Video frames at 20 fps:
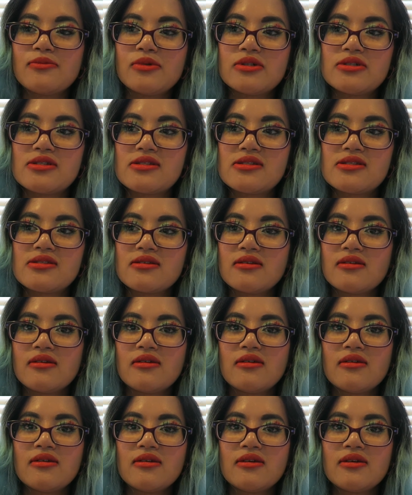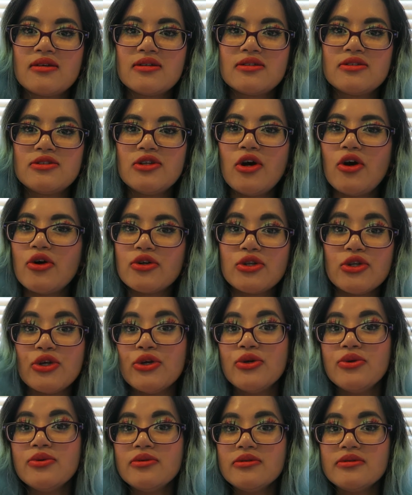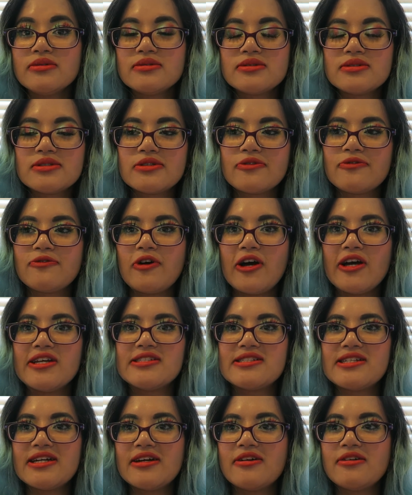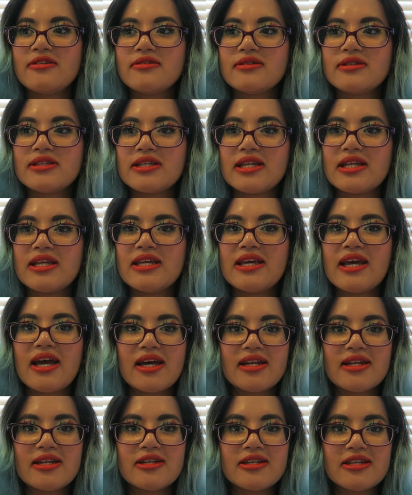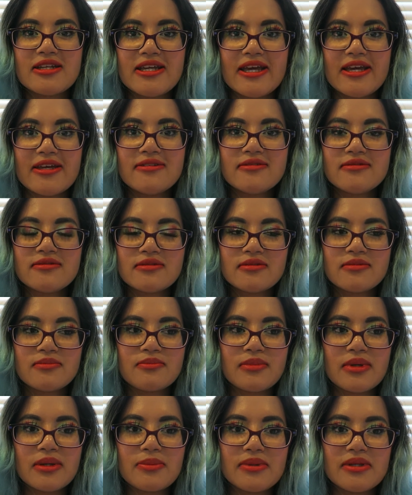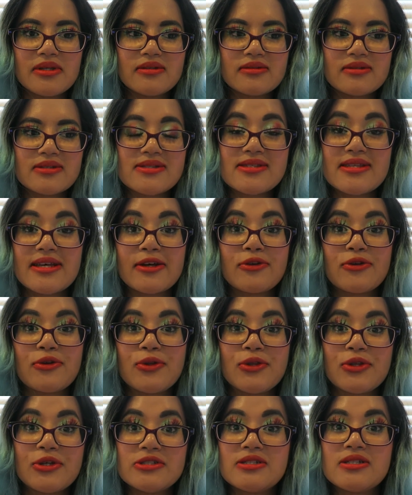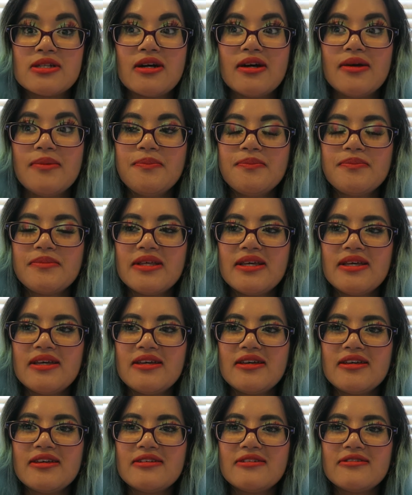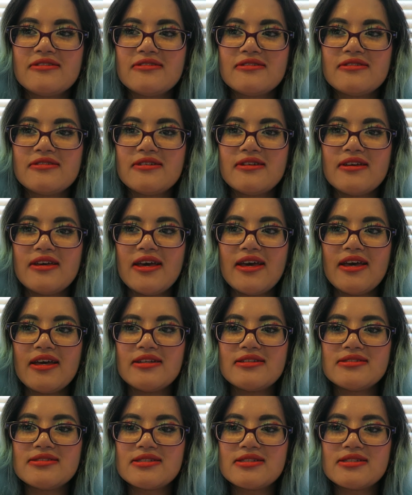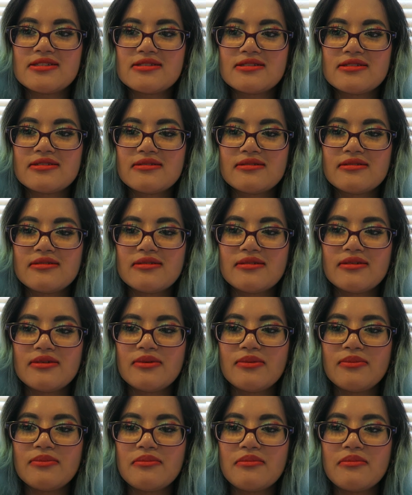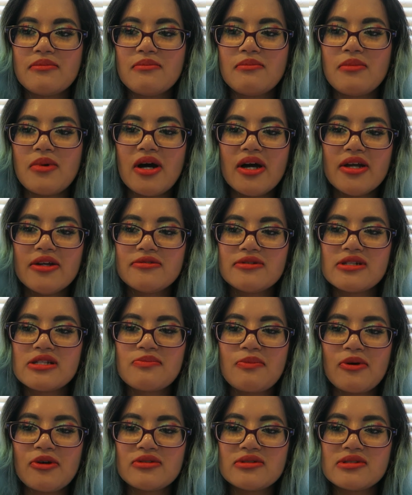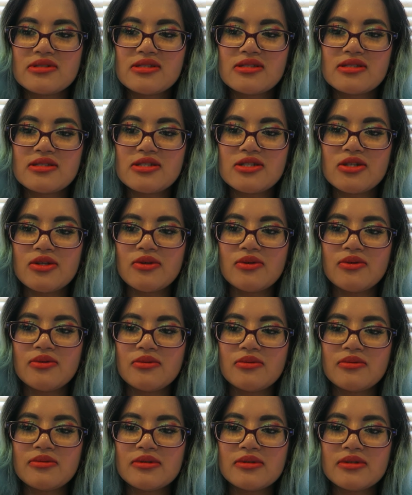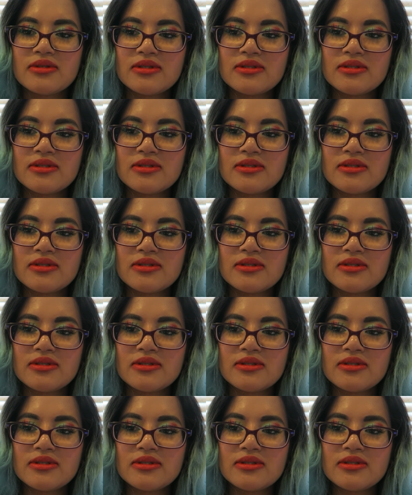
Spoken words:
it was not new to find out that he had it again, maybe the second or third time. And my response to